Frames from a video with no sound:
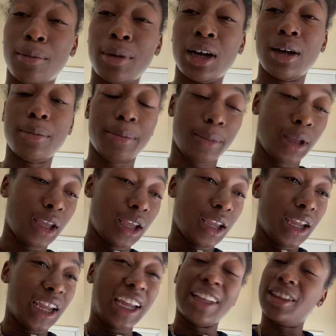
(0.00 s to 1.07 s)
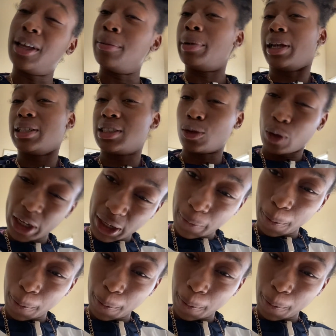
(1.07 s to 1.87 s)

up in the best way.